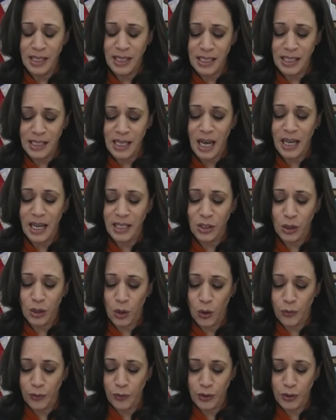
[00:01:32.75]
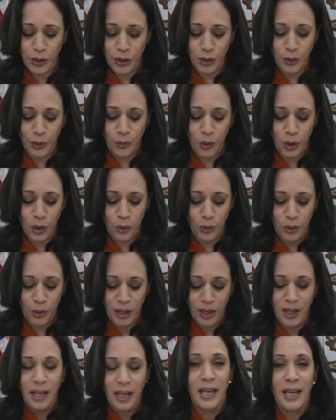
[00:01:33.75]
designed to overturn
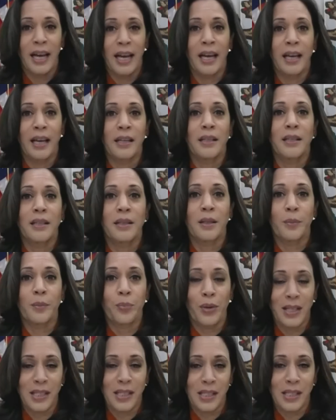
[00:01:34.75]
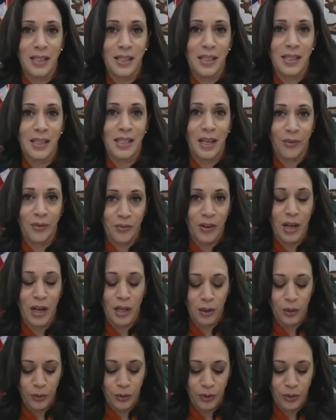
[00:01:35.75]
Roe and the precedents that
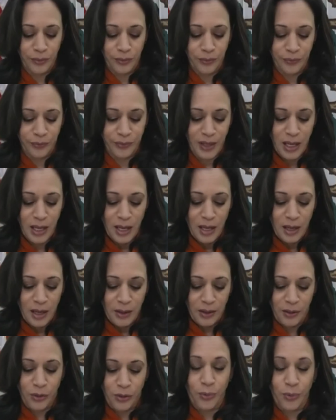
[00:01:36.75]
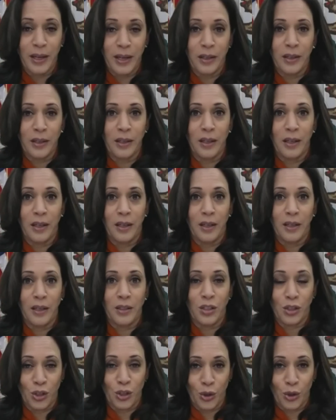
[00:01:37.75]
followed. The threat
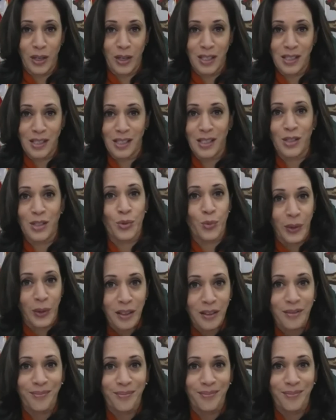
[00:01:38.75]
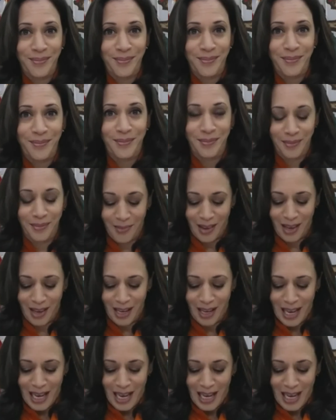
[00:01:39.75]
to choice is real.
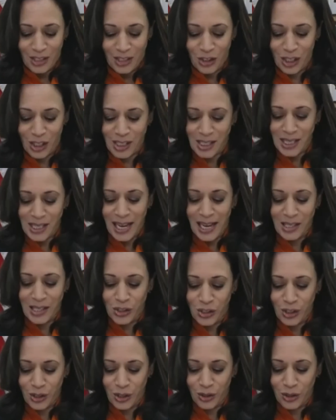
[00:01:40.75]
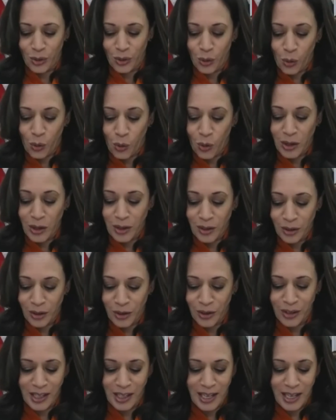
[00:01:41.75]
Just last year, the court
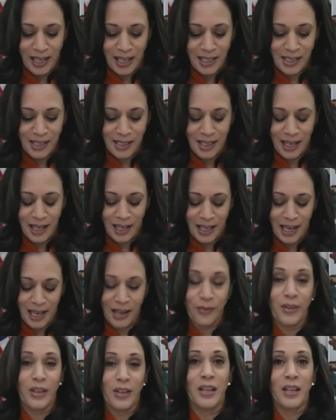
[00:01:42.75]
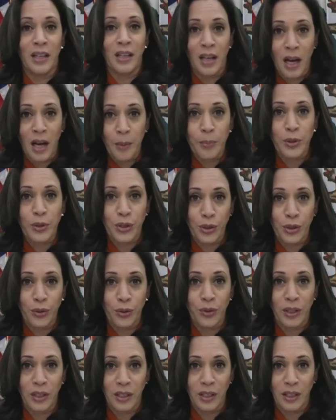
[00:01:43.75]
heard a case that gave it an
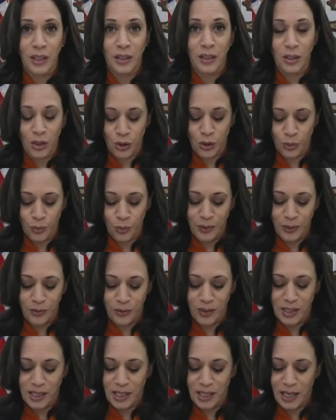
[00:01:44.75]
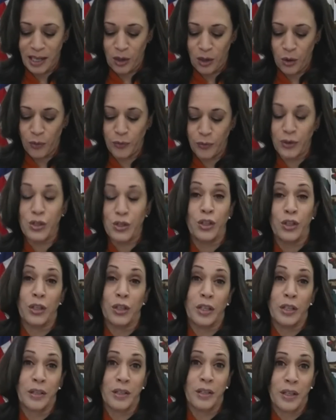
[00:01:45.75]
opportunity to revisit and
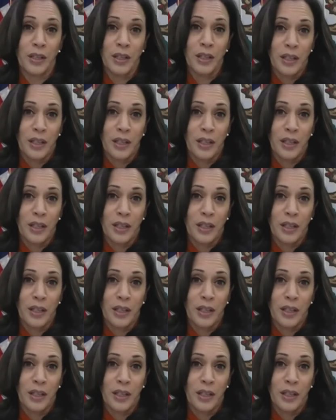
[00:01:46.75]
overturn